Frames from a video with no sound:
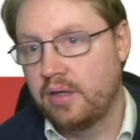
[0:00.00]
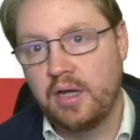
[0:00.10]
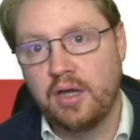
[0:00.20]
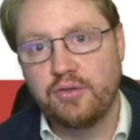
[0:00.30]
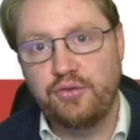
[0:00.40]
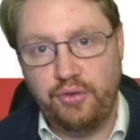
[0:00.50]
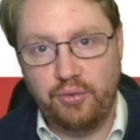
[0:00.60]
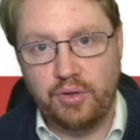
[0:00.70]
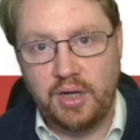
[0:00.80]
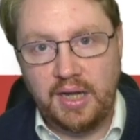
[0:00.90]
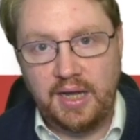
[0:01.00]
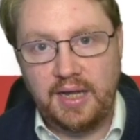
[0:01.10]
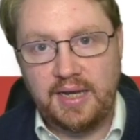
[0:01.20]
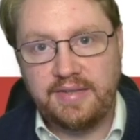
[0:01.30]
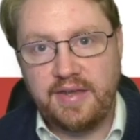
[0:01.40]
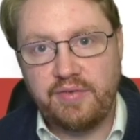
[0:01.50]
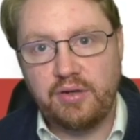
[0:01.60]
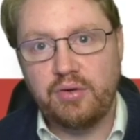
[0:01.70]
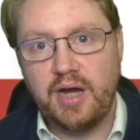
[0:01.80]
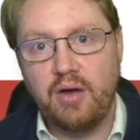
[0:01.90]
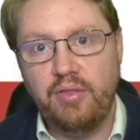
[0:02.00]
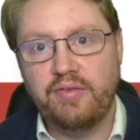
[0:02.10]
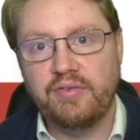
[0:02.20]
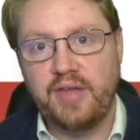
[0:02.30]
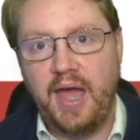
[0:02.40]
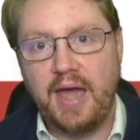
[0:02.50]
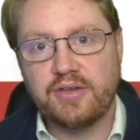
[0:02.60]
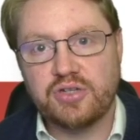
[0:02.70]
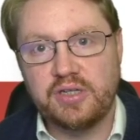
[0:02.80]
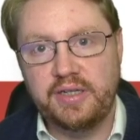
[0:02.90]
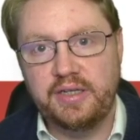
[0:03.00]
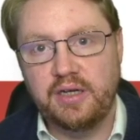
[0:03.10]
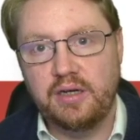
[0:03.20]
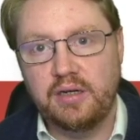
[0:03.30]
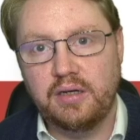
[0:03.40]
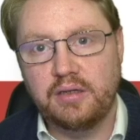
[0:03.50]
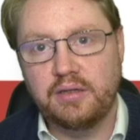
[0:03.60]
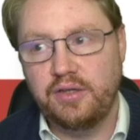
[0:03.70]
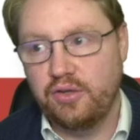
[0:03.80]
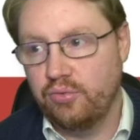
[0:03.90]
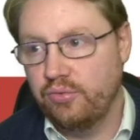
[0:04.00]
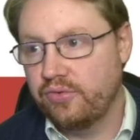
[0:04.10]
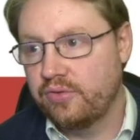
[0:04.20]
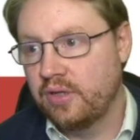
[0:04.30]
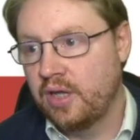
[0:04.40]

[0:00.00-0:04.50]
So let's have a look how this is actually used.